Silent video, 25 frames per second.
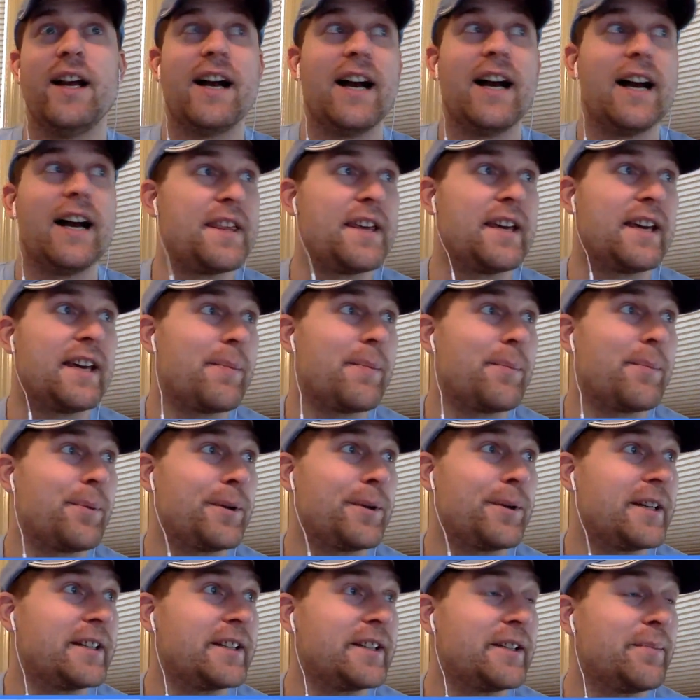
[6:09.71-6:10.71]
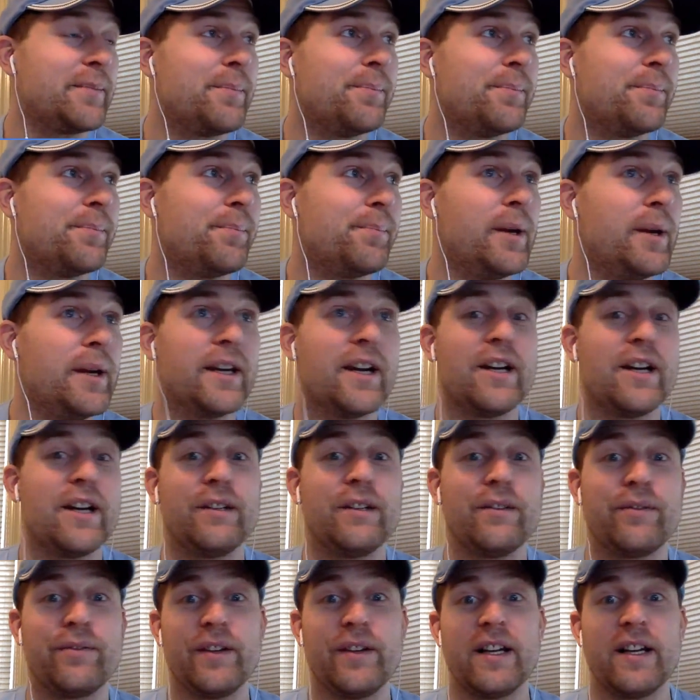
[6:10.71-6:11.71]
I think I predicted being
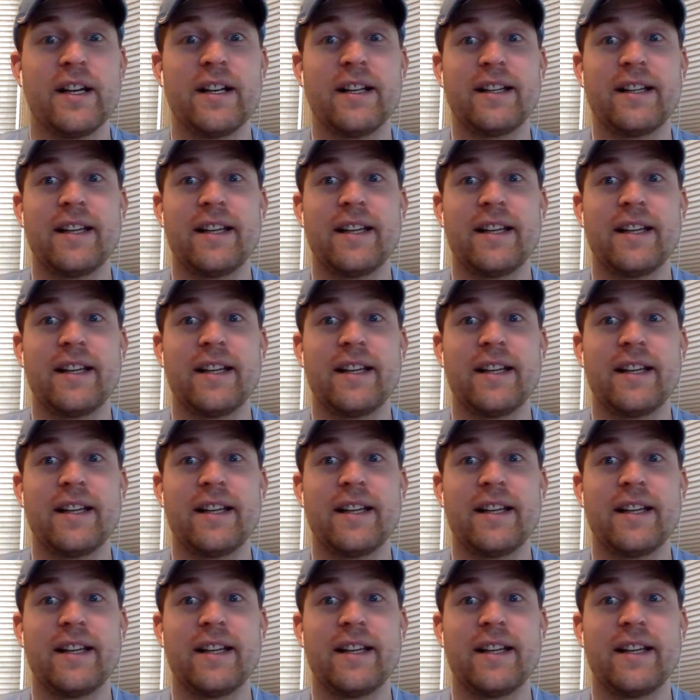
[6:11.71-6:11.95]
undefeated at